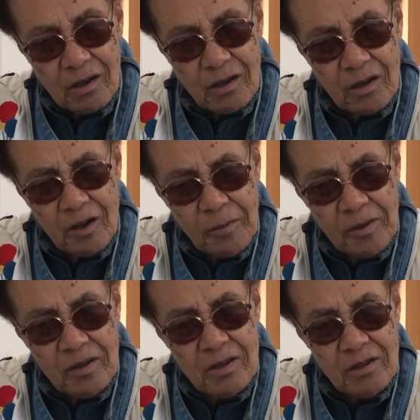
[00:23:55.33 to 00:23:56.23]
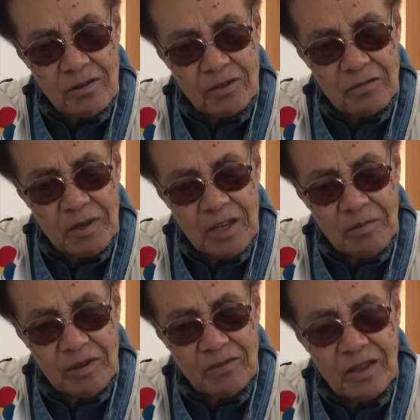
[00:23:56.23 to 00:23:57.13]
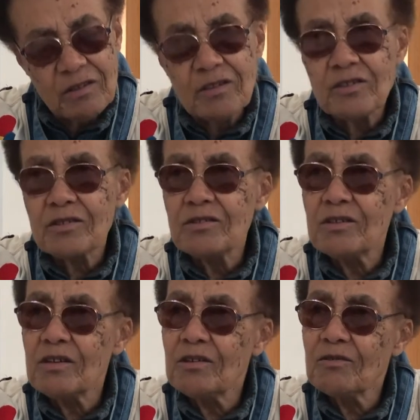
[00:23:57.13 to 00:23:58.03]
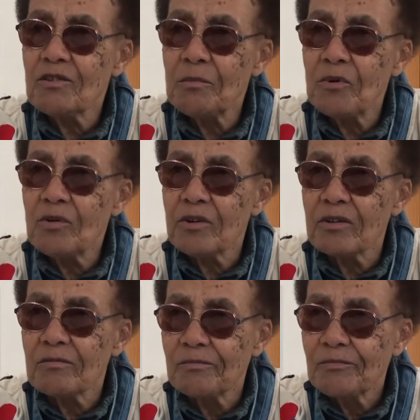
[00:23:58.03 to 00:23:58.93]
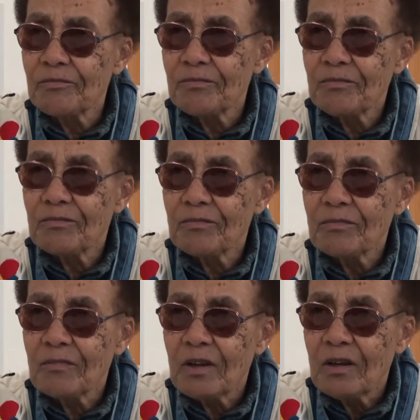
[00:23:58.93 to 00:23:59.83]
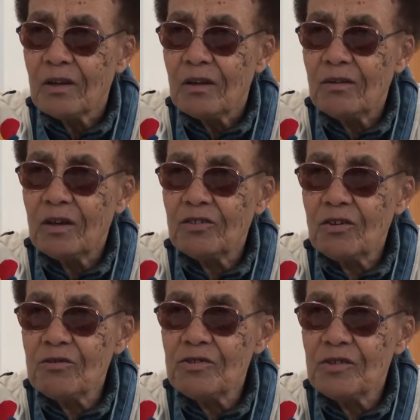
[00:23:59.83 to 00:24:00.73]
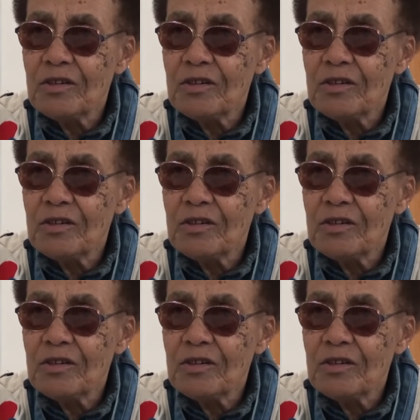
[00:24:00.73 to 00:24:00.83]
a couple of years, maybe, they discontinued the boarding. You know, I told you